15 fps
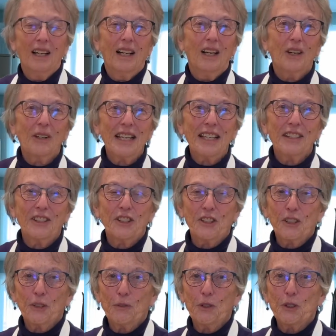Okay, it's
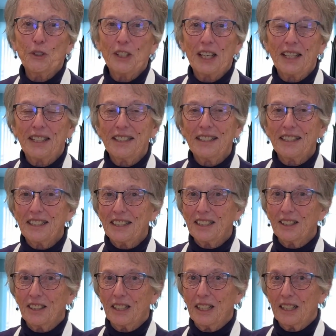just a few seconds
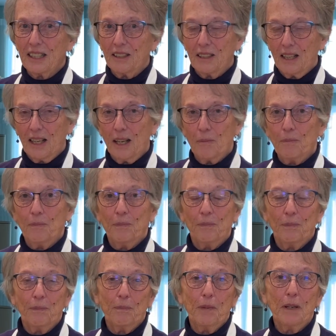until the
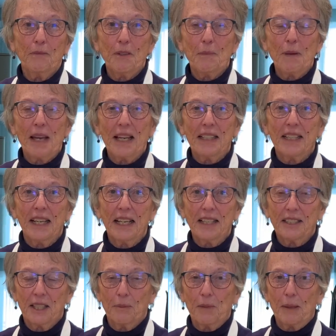puffy pancake,
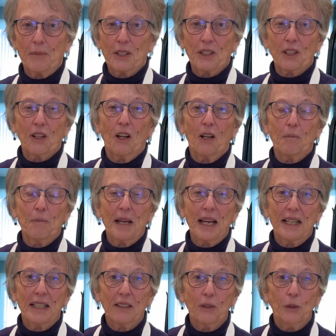sometimes it's called
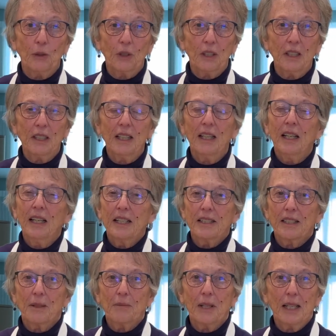pannenkoeken,
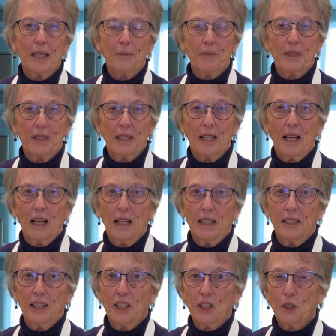sometimes
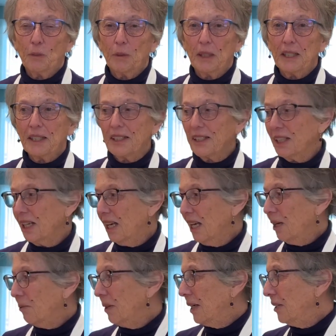Dutch bliss,
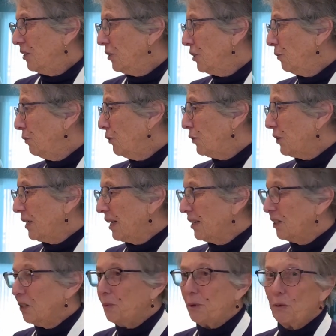but just a few
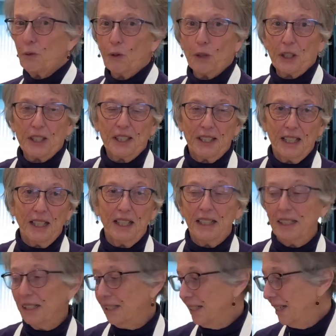seconds before it's done.
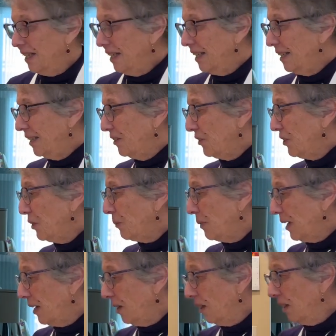And there's the
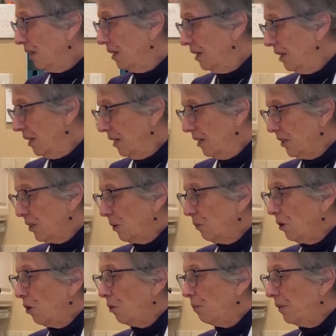bell. So
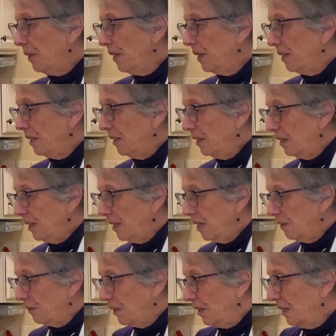we'll open the
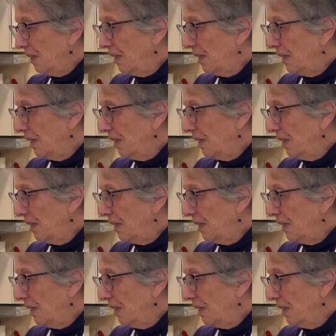oven.